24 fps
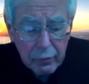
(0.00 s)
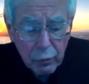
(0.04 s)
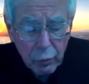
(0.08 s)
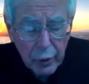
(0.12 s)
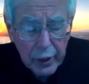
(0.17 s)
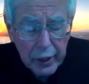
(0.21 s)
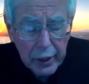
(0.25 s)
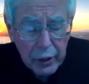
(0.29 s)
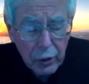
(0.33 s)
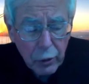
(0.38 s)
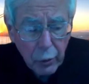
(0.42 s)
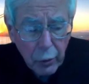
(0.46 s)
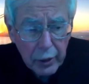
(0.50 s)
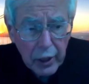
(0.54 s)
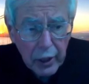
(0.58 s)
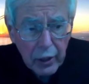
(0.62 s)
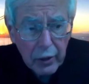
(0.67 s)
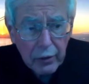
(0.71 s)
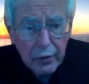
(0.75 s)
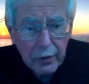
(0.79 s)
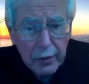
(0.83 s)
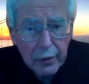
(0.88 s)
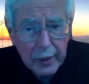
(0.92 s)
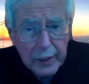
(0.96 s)
we at Cornell
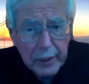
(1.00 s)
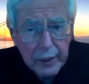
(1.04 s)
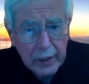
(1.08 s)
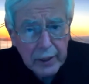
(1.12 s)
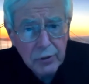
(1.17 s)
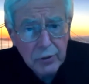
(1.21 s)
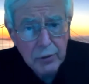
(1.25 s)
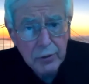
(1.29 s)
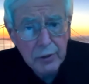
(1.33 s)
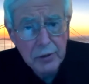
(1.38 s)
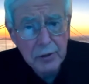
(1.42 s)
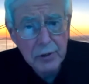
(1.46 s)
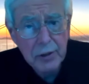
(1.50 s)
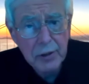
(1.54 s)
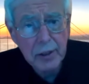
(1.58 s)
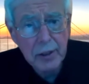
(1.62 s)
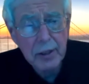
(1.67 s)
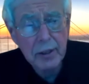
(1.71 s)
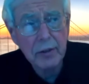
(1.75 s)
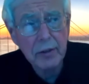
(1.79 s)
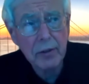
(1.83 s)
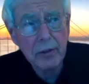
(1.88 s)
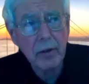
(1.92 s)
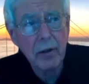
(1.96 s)
are very interested
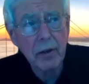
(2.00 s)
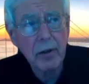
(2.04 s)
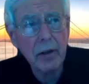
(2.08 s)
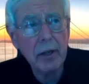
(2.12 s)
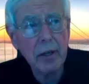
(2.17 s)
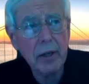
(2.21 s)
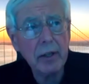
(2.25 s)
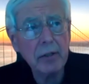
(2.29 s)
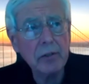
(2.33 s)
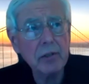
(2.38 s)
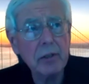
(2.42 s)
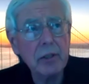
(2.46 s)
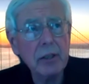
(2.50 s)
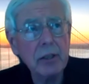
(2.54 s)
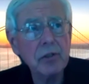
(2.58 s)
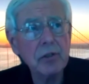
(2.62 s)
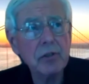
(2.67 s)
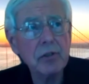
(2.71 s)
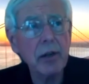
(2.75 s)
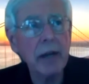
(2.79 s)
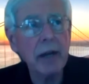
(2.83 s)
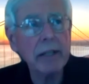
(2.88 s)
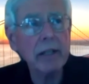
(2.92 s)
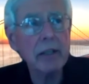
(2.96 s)
in is
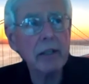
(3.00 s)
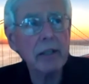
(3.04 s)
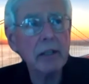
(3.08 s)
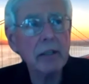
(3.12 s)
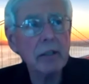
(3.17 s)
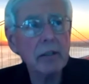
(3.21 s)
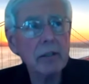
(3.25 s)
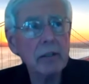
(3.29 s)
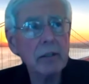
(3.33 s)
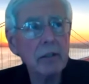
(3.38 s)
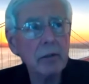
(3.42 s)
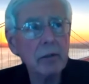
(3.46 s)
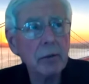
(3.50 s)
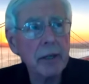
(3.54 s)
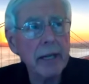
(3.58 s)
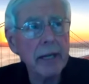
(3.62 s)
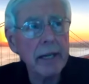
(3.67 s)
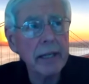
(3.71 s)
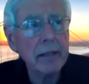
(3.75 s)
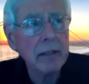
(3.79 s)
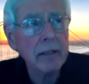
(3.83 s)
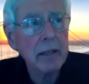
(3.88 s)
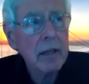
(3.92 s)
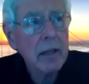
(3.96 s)
trying to
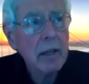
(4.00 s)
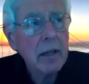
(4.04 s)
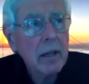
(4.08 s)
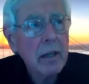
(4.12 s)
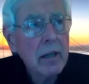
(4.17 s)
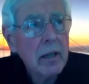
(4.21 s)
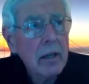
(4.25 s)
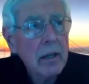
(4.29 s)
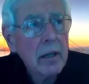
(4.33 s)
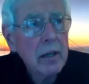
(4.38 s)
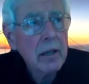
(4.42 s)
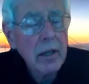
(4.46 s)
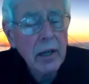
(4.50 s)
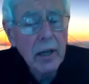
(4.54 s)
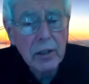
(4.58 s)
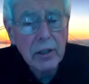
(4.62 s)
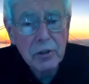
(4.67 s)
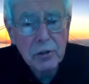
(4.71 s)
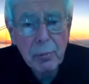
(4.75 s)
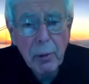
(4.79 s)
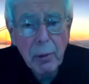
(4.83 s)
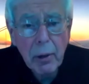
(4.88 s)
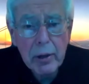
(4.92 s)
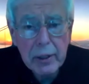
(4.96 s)
create a
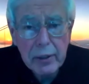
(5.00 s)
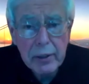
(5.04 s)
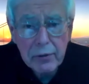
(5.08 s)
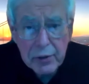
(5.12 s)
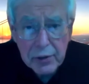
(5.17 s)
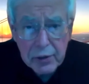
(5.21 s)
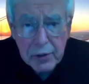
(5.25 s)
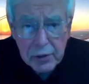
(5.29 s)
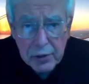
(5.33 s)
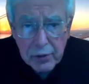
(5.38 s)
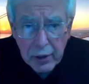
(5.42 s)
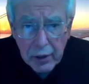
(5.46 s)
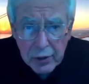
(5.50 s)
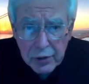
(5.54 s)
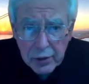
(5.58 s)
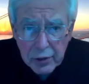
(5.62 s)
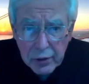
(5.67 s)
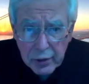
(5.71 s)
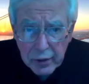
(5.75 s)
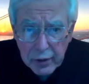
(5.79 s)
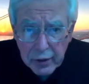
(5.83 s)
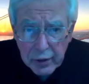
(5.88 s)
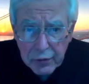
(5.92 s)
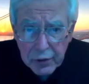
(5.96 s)
smart
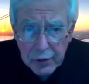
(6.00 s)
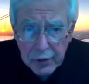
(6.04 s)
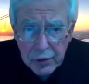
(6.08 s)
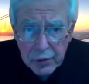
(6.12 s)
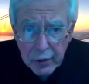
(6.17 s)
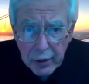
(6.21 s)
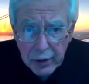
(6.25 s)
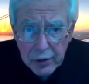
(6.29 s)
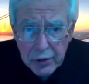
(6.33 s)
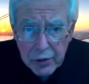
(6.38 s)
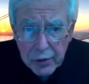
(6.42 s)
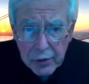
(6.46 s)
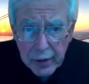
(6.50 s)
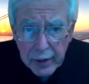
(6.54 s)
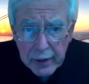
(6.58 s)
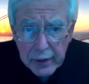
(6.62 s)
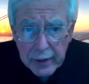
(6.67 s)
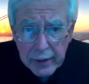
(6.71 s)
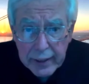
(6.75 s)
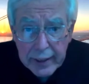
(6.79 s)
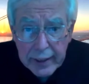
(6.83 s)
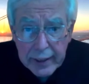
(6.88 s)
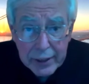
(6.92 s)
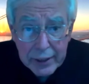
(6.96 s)
infrastructure that
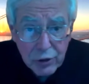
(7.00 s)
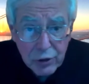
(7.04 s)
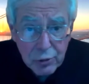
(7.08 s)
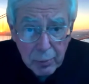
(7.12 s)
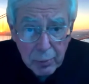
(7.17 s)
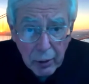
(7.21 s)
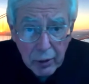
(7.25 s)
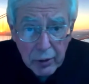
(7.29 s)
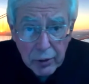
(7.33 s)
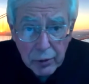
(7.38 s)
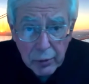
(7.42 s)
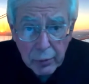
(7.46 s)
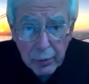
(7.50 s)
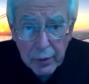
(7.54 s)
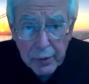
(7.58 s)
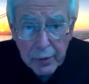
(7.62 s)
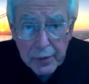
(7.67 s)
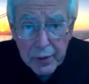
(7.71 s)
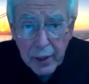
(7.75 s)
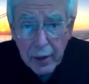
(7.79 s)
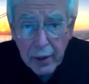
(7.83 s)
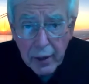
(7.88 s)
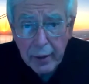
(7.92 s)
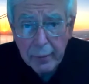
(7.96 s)
can get smarter with
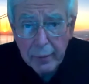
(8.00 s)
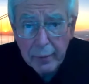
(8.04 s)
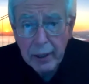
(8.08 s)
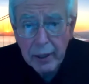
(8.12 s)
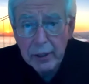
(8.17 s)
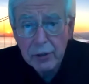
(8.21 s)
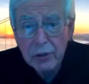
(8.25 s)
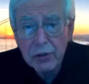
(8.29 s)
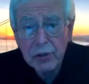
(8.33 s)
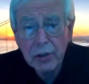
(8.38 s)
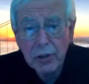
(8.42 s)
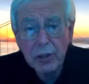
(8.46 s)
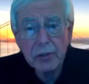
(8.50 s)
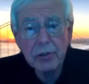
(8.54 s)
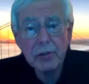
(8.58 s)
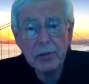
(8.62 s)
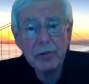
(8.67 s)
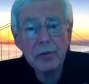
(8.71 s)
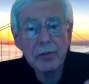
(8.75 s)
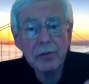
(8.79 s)
time, not just